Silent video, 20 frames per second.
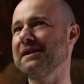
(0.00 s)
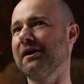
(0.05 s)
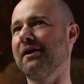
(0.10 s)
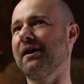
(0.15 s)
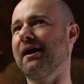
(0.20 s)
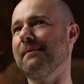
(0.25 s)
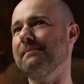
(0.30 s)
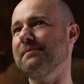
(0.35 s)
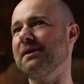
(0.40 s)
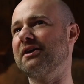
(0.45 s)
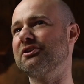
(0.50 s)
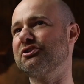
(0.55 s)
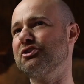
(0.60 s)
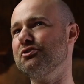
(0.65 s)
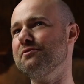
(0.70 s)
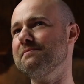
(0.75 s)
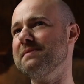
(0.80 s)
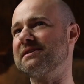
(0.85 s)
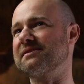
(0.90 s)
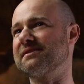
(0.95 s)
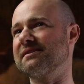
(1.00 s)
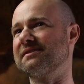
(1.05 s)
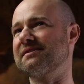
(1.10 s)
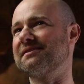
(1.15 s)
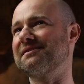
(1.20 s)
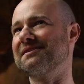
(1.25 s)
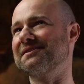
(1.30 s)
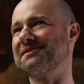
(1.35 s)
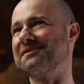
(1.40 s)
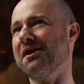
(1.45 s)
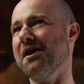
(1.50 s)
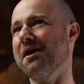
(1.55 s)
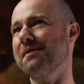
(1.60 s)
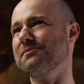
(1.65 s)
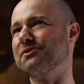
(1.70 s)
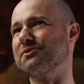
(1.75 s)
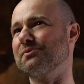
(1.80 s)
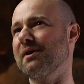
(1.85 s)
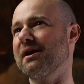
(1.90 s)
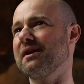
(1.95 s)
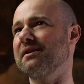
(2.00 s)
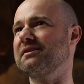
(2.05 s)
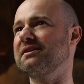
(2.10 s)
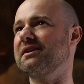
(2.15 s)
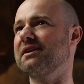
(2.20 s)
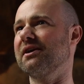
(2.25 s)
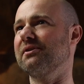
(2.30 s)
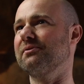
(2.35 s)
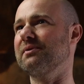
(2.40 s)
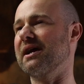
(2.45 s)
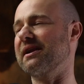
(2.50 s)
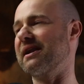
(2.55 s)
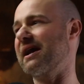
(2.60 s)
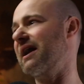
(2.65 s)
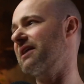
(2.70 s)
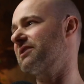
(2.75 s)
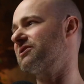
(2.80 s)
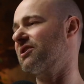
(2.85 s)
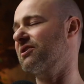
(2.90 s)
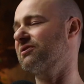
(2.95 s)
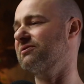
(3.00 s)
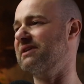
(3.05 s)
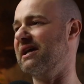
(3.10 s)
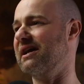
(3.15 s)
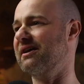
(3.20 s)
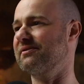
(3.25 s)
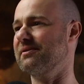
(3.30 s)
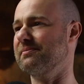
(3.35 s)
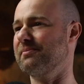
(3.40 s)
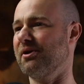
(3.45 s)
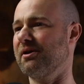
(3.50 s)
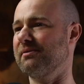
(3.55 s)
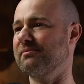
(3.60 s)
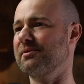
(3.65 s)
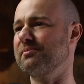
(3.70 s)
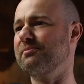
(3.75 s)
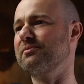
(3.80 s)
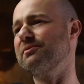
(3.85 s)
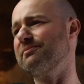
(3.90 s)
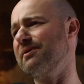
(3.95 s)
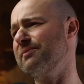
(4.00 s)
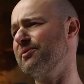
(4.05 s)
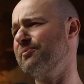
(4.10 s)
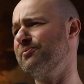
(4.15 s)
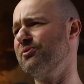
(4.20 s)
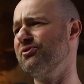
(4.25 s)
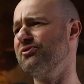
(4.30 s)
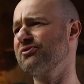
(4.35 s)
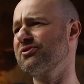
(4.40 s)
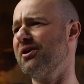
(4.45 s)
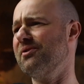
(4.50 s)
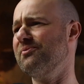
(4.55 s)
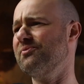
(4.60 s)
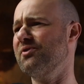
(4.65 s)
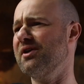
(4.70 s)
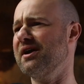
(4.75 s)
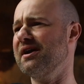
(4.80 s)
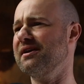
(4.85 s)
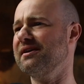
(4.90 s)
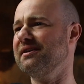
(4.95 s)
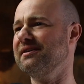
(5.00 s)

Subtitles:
I do miss the times when, we had Anto down the bottom. And remember Paul Conway?